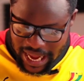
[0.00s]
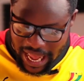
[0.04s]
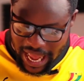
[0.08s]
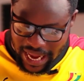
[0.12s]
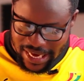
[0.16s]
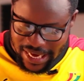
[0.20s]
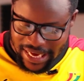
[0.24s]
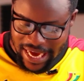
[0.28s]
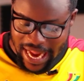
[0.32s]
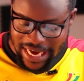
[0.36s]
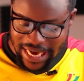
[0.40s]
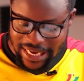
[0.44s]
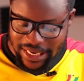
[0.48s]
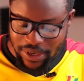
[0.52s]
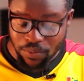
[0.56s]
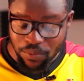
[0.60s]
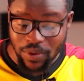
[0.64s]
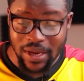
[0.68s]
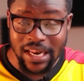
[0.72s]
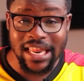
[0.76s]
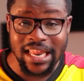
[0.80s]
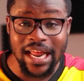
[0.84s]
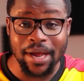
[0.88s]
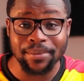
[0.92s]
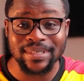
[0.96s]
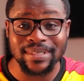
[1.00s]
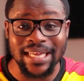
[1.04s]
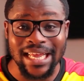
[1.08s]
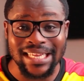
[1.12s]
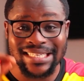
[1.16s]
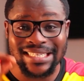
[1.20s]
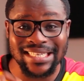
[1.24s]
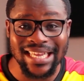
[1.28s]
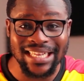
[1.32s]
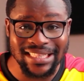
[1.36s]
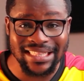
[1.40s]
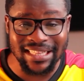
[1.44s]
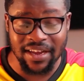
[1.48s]
Inaki Williams as
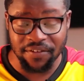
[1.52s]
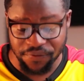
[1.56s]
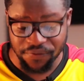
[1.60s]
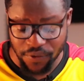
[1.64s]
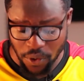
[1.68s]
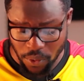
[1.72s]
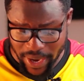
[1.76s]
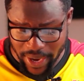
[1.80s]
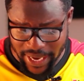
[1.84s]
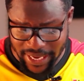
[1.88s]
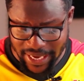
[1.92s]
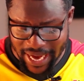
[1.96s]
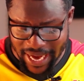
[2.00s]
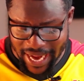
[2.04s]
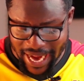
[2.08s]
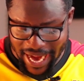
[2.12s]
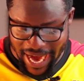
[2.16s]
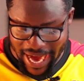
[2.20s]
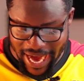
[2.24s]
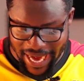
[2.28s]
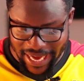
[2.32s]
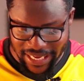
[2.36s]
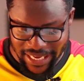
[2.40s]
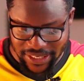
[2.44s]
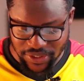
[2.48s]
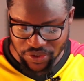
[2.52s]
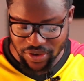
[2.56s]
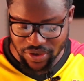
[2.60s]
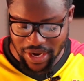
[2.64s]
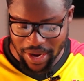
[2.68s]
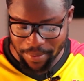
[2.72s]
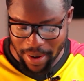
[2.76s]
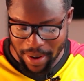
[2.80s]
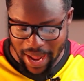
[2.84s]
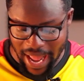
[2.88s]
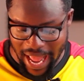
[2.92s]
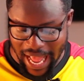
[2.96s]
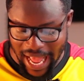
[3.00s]
center forward, Enes
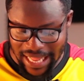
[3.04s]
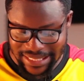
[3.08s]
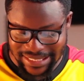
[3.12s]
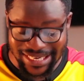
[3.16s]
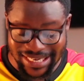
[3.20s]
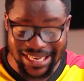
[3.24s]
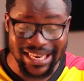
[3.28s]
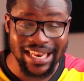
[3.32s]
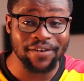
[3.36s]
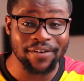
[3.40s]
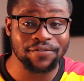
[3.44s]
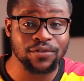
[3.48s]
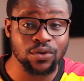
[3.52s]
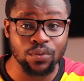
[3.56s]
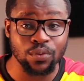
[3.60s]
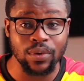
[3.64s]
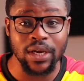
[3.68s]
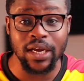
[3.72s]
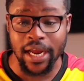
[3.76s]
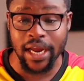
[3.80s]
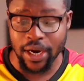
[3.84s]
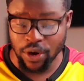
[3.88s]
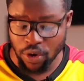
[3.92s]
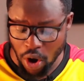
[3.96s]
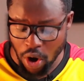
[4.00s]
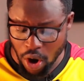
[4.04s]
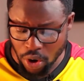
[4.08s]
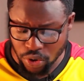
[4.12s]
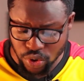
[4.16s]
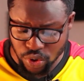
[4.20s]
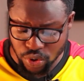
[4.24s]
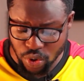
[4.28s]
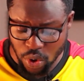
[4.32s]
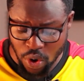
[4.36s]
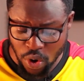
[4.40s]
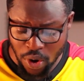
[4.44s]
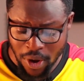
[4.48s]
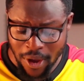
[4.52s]
Nuama at left wing, and
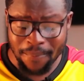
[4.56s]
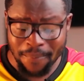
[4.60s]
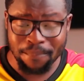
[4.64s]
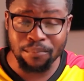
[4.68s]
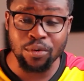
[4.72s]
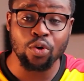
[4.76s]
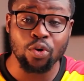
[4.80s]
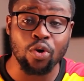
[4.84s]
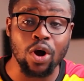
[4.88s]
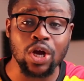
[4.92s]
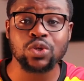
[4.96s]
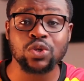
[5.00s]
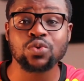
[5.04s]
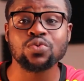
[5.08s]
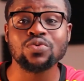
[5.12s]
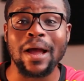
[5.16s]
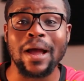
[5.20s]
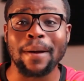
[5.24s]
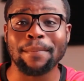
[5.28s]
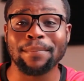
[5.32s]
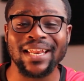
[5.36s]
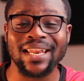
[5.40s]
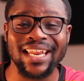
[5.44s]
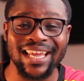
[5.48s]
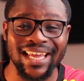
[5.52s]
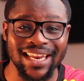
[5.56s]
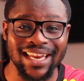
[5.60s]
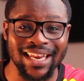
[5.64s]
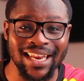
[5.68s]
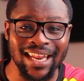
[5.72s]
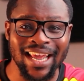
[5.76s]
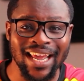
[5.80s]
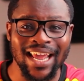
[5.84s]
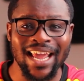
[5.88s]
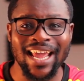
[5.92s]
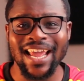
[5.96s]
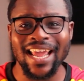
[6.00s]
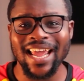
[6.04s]
also because we are playing,
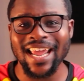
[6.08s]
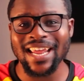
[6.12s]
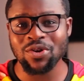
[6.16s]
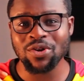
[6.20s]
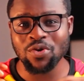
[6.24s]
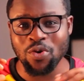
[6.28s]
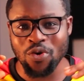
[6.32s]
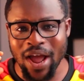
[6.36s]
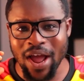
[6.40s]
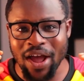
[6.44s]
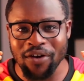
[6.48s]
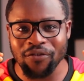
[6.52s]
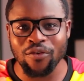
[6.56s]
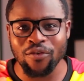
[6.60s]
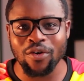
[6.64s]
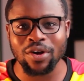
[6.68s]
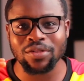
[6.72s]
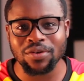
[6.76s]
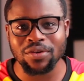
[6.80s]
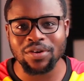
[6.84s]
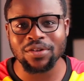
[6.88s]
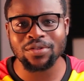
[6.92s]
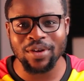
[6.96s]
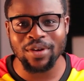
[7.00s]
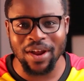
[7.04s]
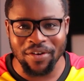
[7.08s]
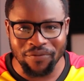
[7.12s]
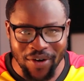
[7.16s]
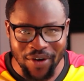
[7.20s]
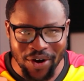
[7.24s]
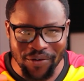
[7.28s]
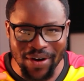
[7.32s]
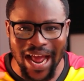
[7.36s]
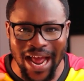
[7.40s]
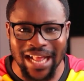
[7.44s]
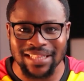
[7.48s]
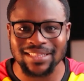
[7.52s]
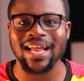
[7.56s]
a 4-3-3, a
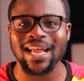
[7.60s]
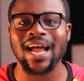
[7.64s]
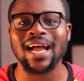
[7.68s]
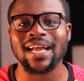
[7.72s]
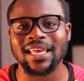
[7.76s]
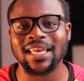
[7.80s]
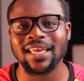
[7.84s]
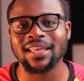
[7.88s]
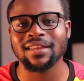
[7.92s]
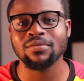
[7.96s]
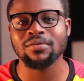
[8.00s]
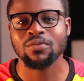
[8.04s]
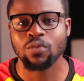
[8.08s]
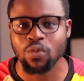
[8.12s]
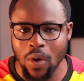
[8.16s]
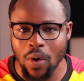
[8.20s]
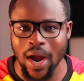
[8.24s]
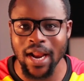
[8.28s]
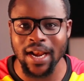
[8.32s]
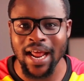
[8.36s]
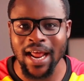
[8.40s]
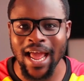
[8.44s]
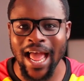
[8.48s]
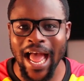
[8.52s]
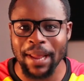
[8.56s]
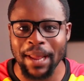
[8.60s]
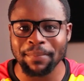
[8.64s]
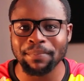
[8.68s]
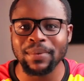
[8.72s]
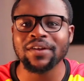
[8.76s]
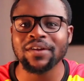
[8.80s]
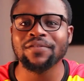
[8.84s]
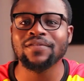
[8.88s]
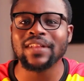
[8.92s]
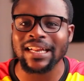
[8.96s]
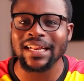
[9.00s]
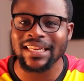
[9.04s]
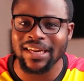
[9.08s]
very attacking one, I
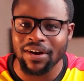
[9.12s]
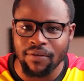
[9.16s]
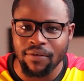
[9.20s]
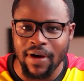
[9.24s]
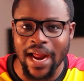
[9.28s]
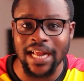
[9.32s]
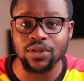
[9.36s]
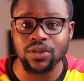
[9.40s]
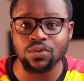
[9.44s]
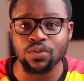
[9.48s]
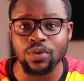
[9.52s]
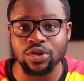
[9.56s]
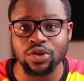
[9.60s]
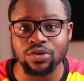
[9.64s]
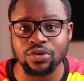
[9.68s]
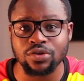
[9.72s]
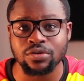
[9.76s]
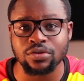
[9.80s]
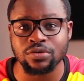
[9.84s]
believe that the right wing,